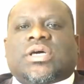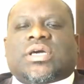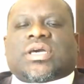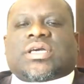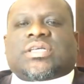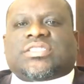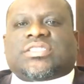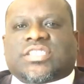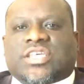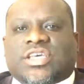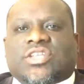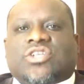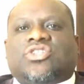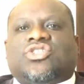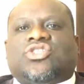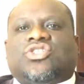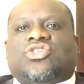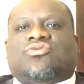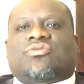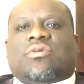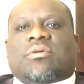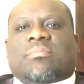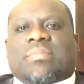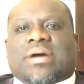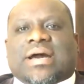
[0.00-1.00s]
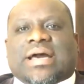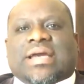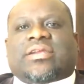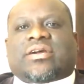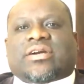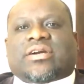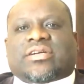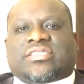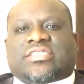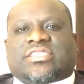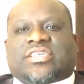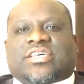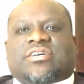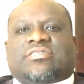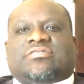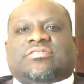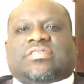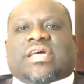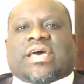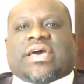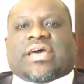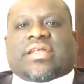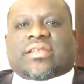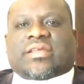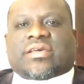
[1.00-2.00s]
continue to remind ourselves
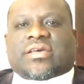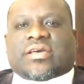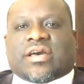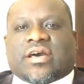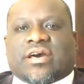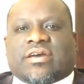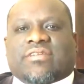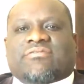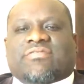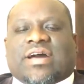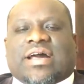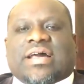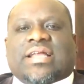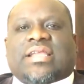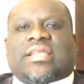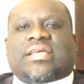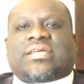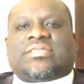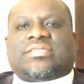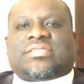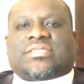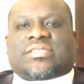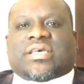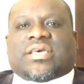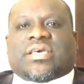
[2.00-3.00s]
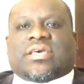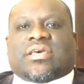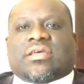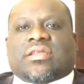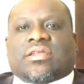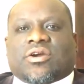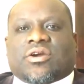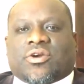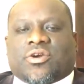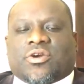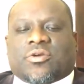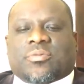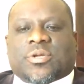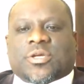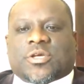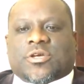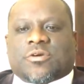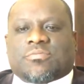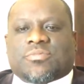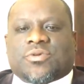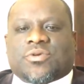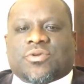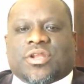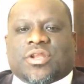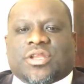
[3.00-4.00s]
that gun violence in urban
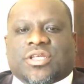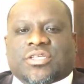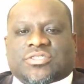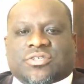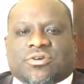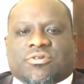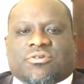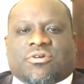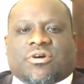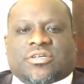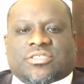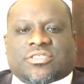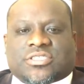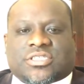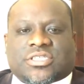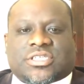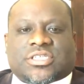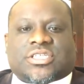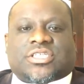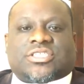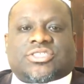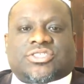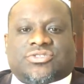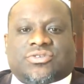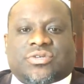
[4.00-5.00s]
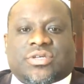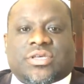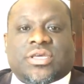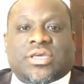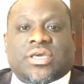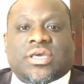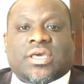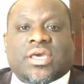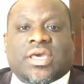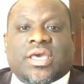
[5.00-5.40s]
communities across the country